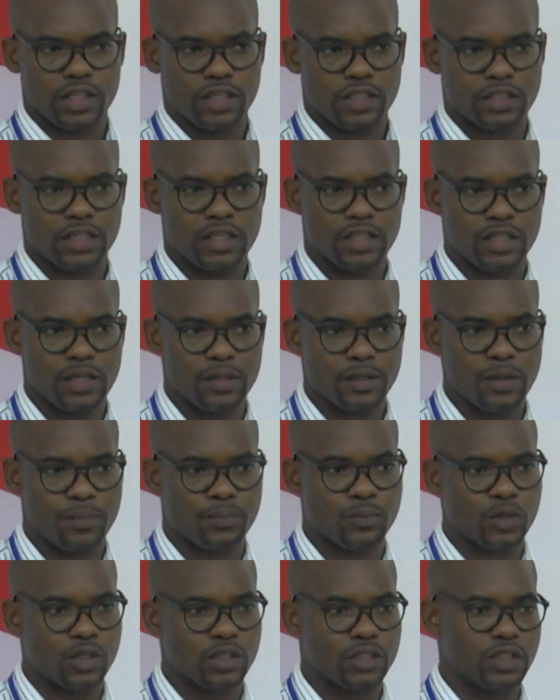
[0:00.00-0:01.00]

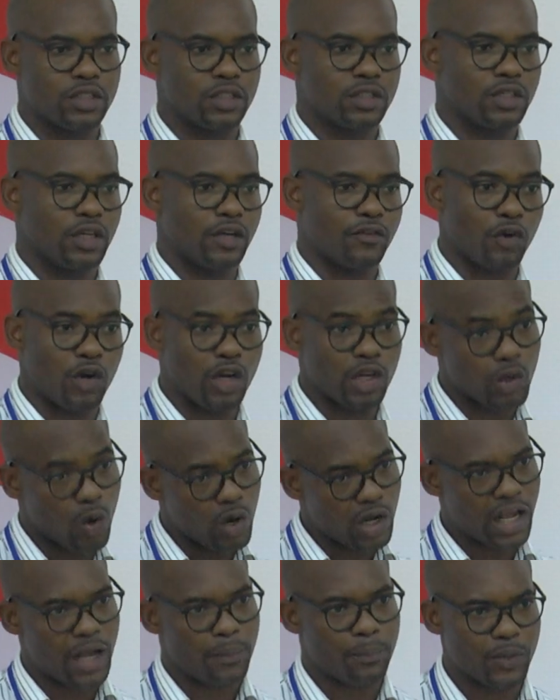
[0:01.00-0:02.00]
for a
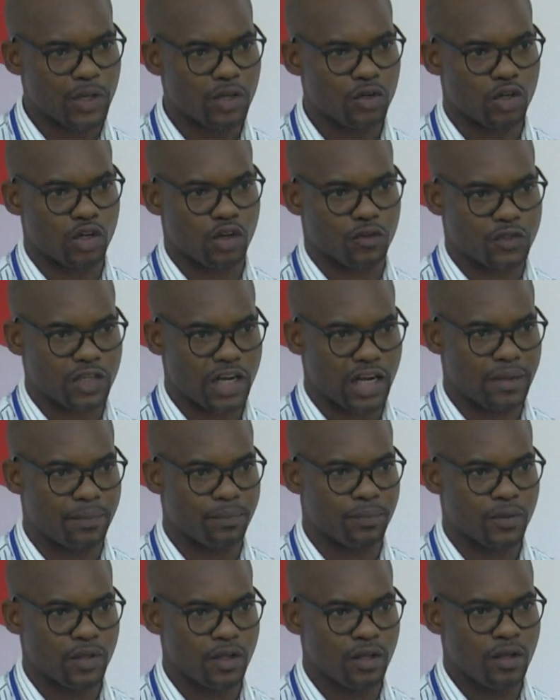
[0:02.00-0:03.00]
longer period of time.